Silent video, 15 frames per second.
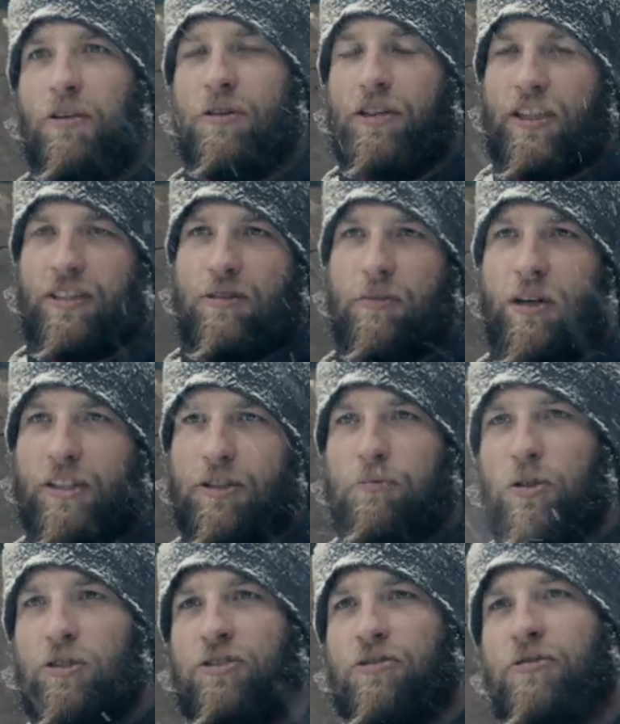We got some
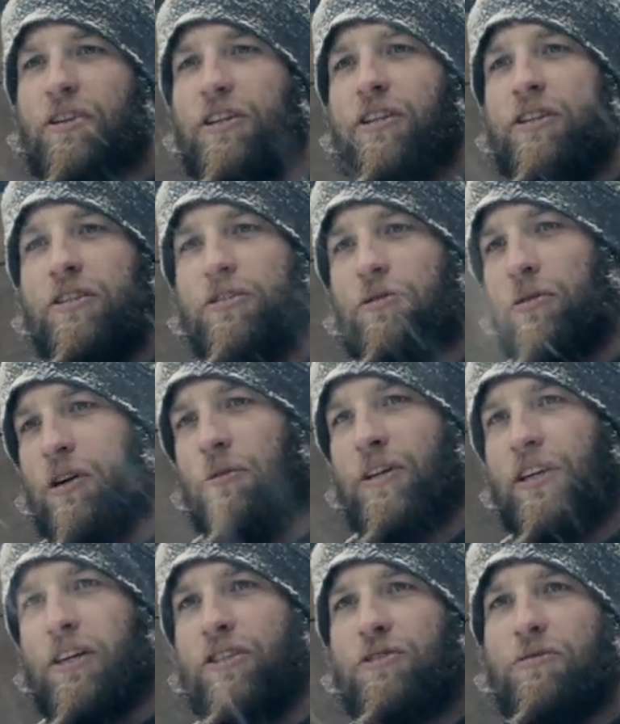expert terrain to where we
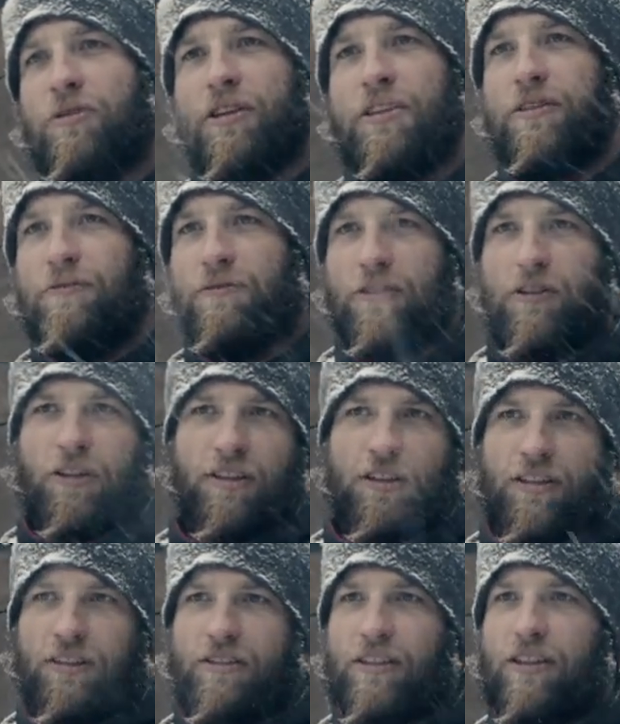got terrain for the
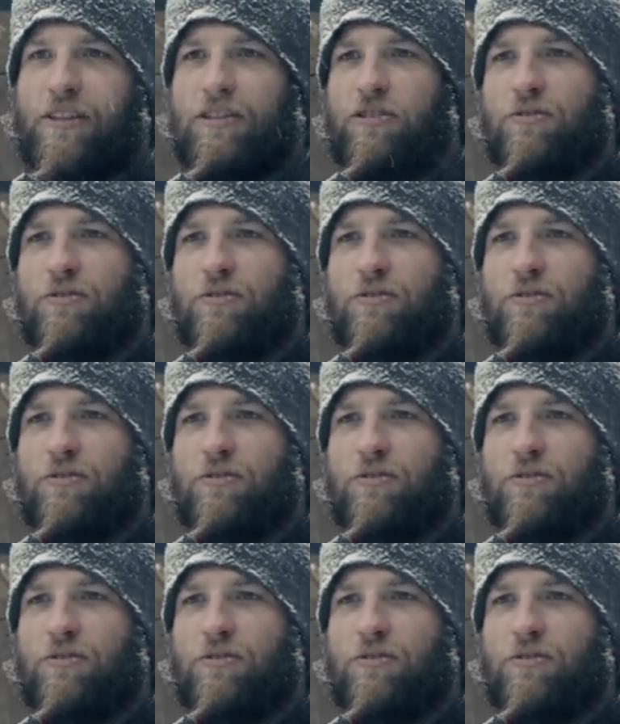littlest kid to